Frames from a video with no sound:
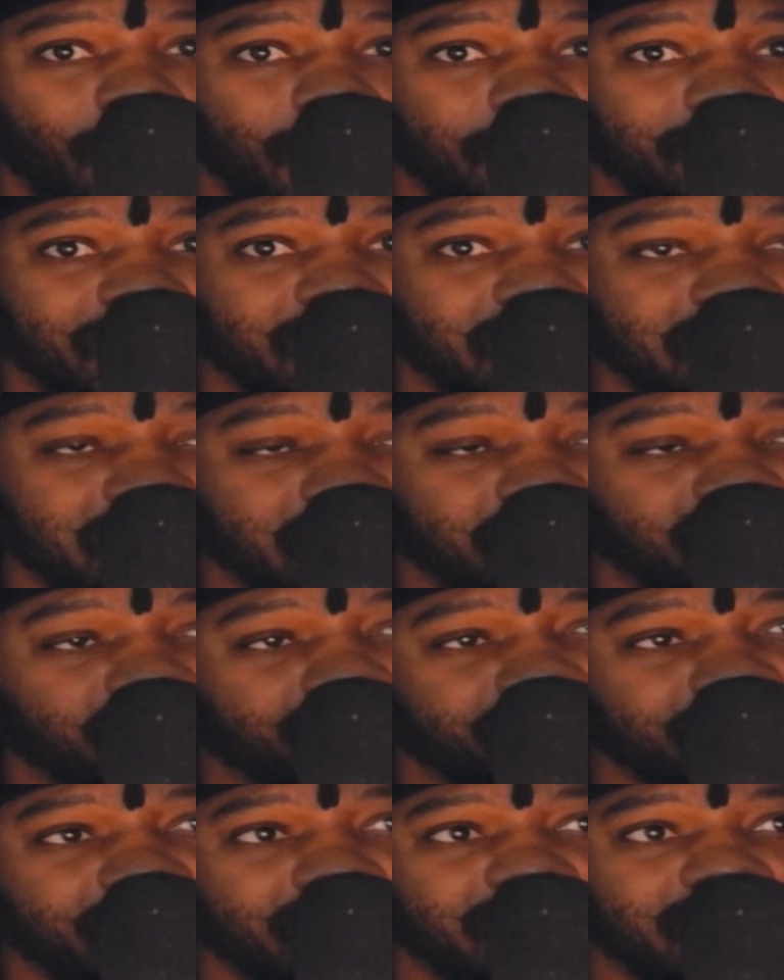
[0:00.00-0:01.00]
Because it
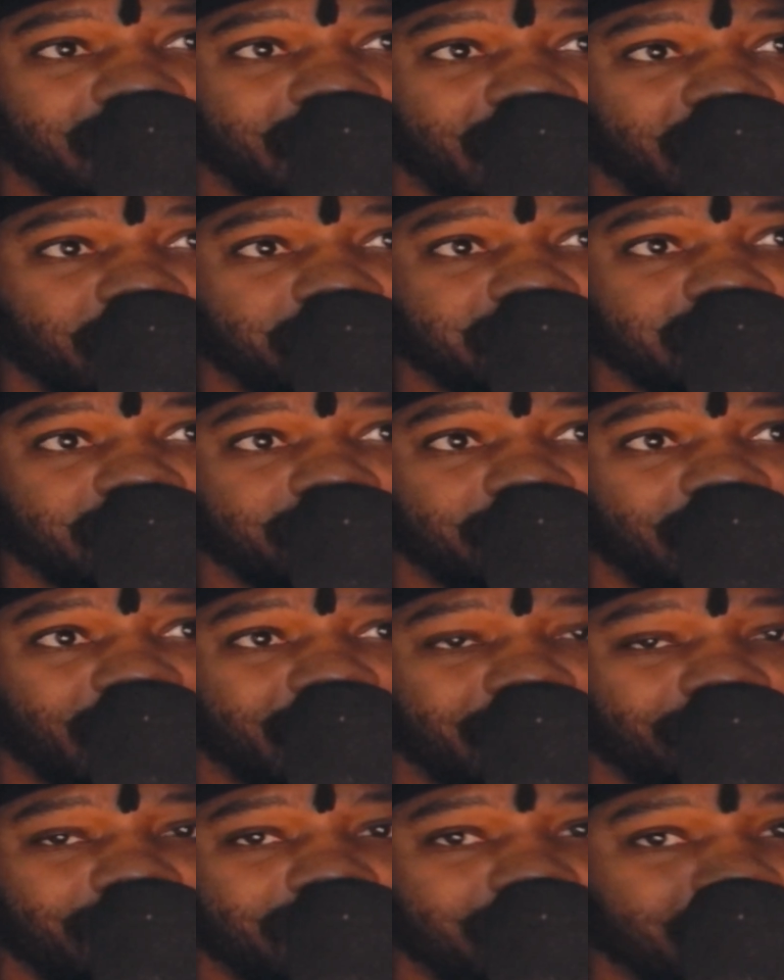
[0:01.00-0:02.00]
really helps
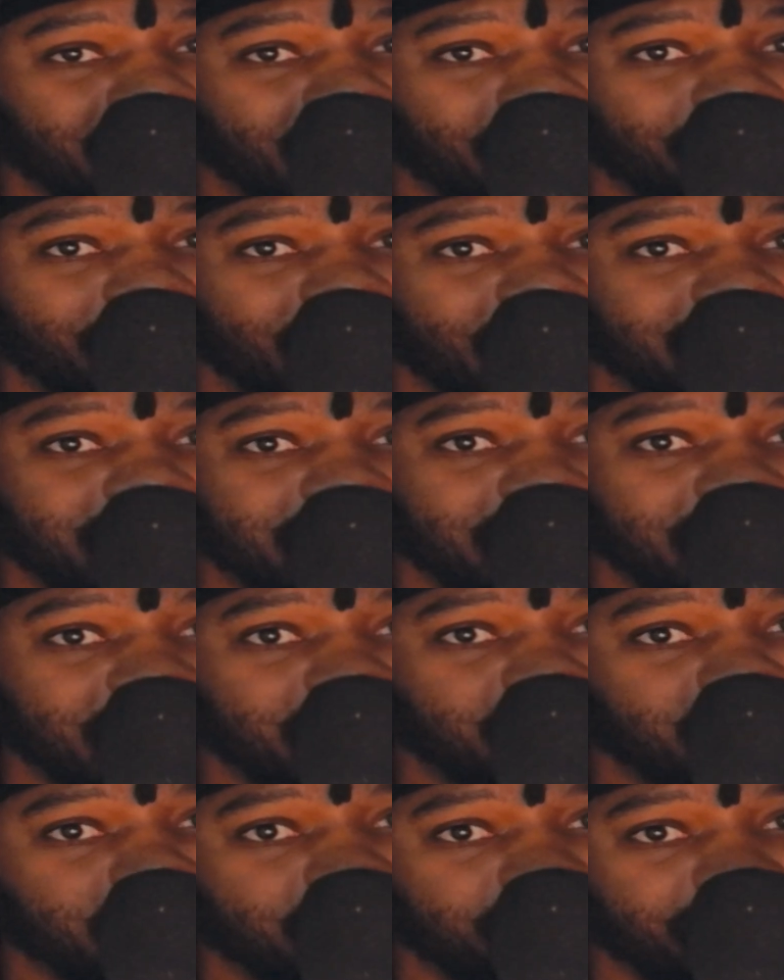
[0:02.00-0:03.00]
somebody with their
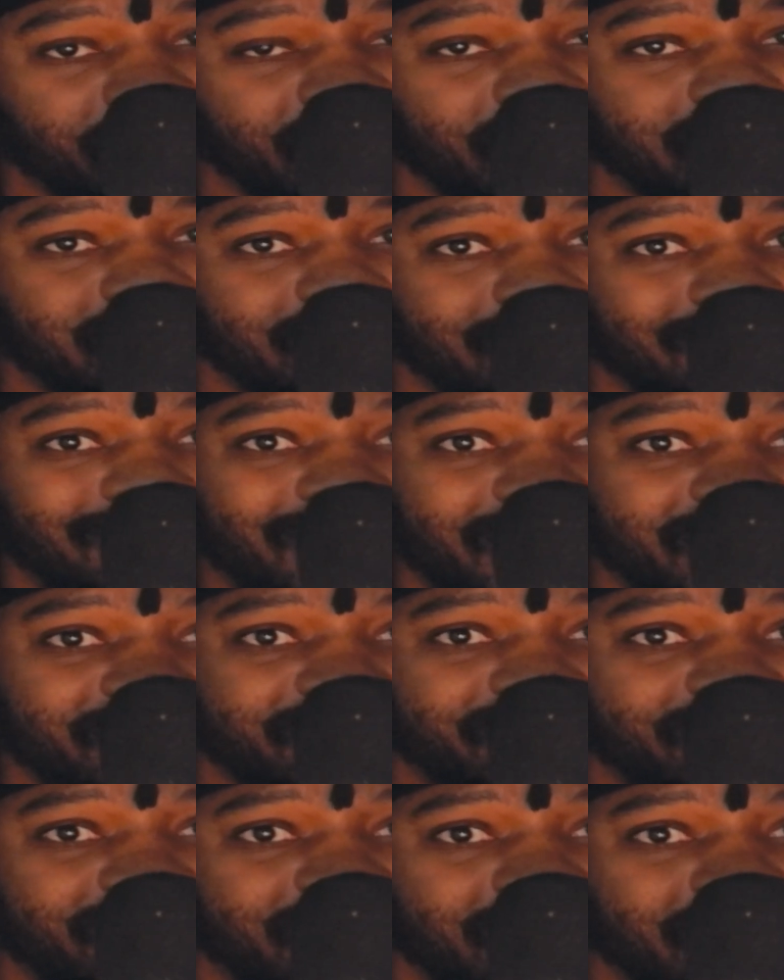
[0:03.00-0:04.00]
imagination bring it to life
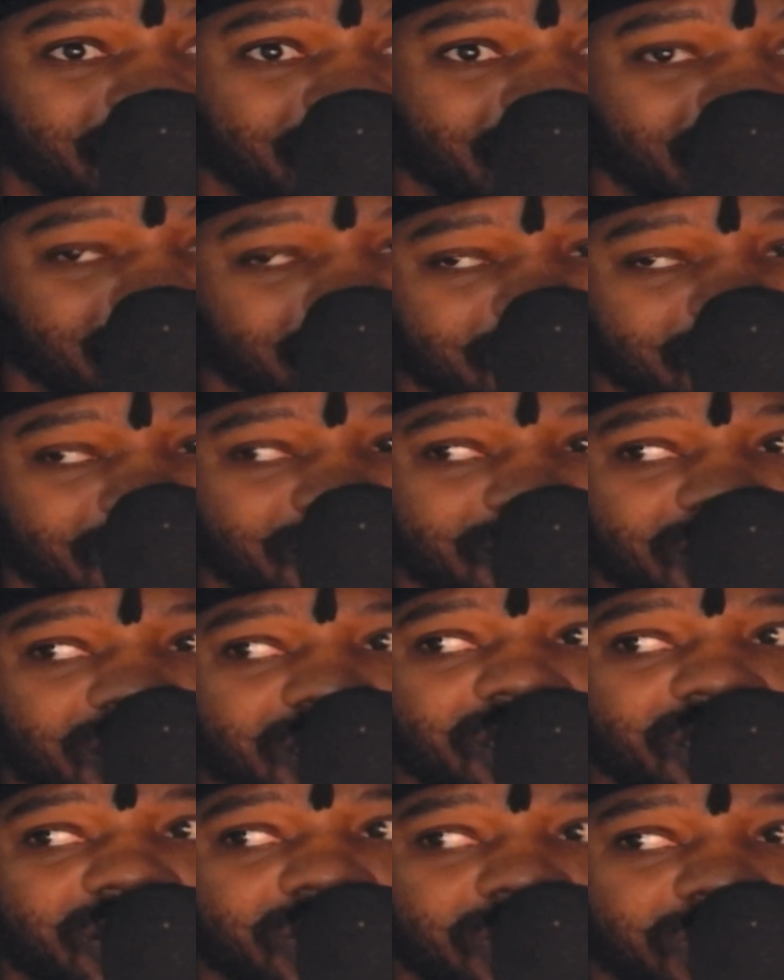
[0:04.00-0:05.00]
and say,
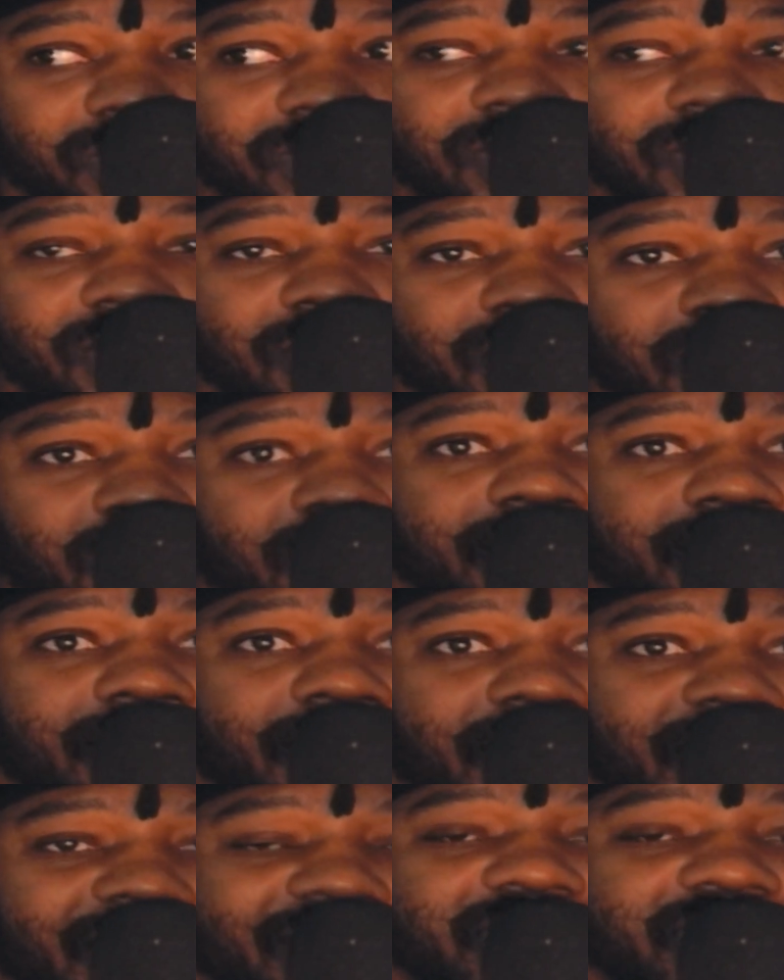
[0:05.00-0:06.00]
"Oh,
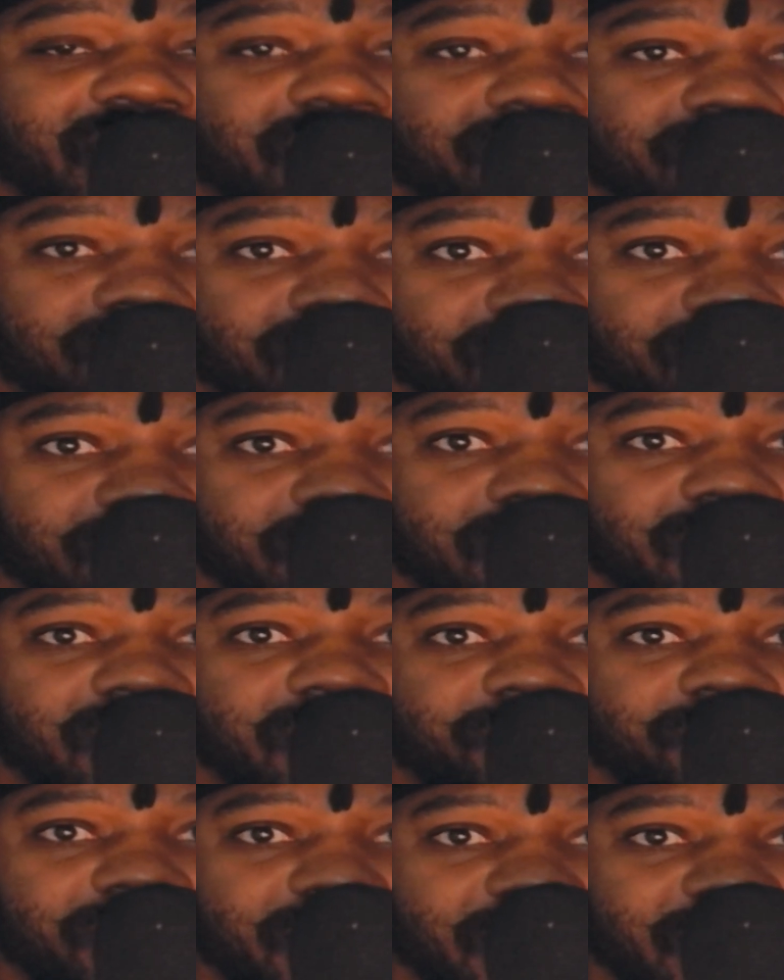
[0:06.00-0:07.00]
I could really
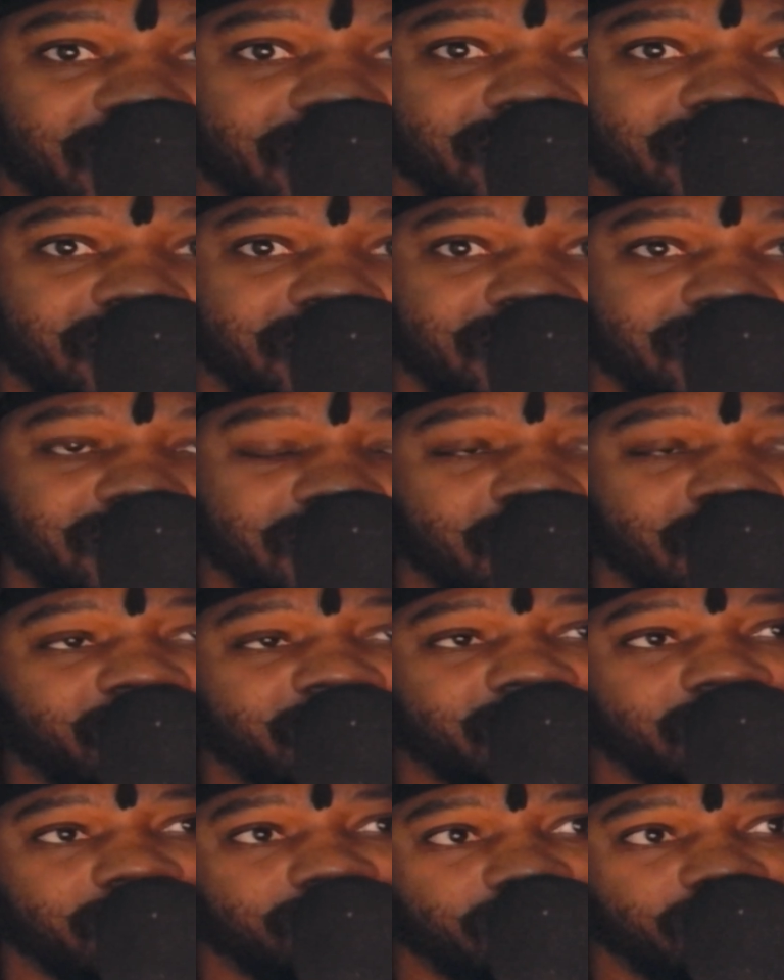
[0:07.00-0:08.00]
play this and I
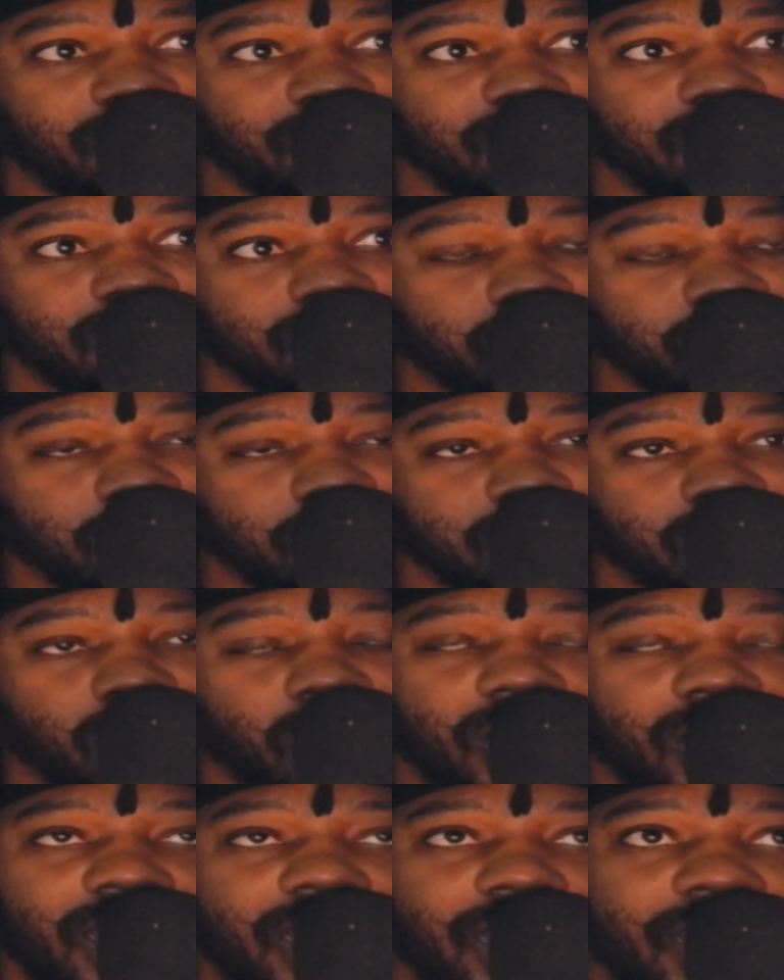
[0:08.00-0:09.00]
could really do this."
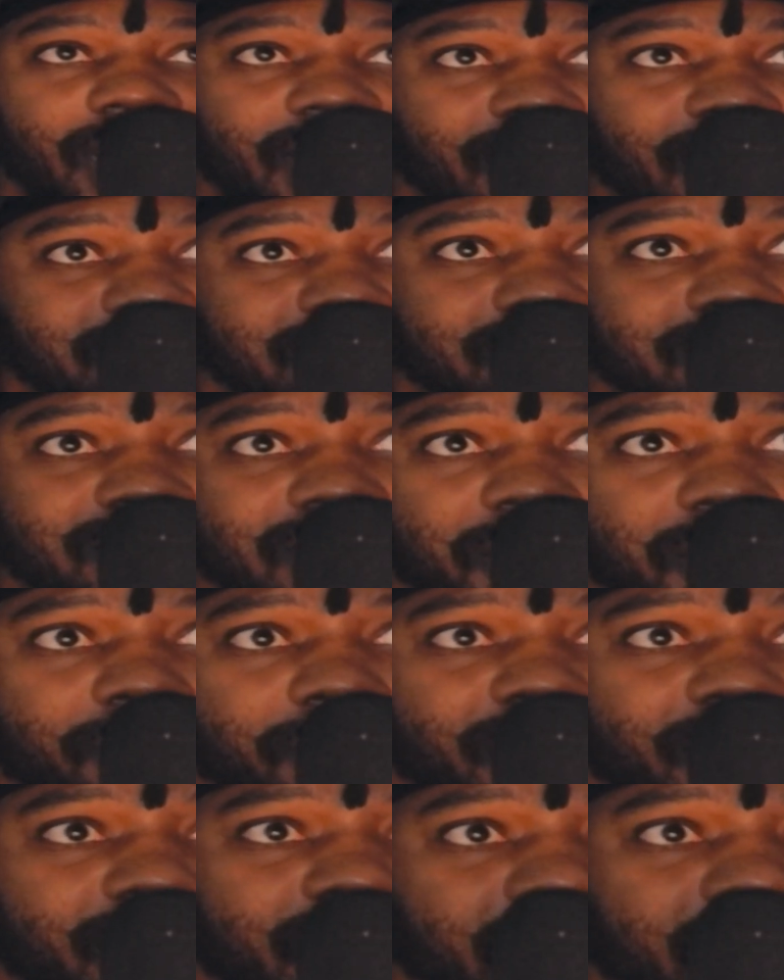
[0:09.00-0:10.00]
Or I had this game in
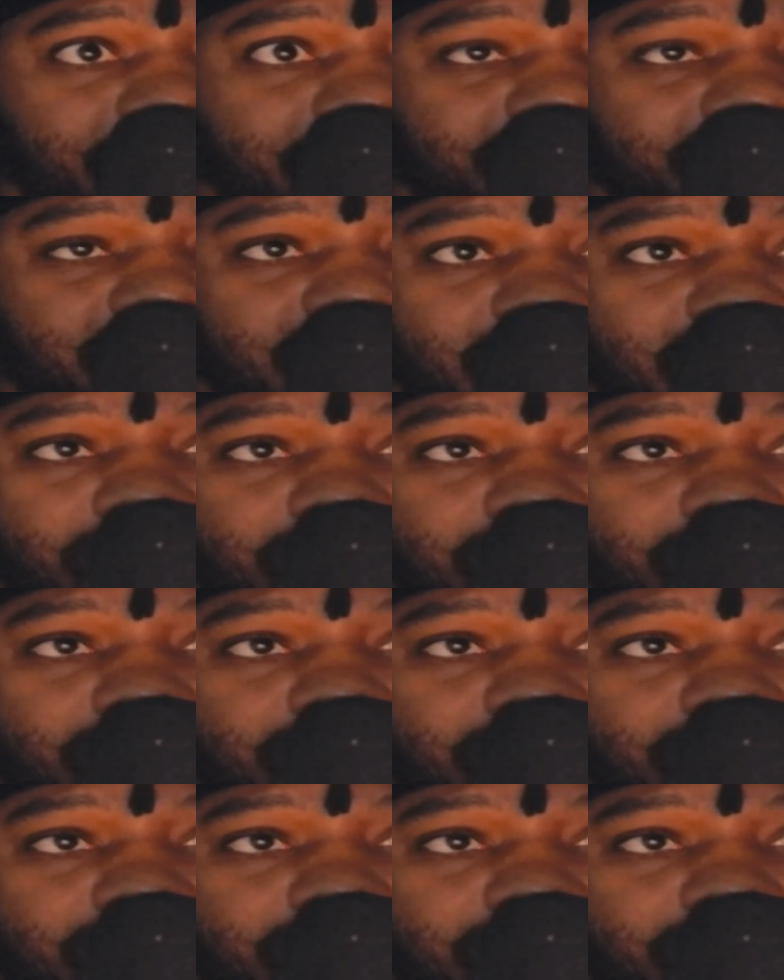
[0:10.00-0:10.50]
my head for so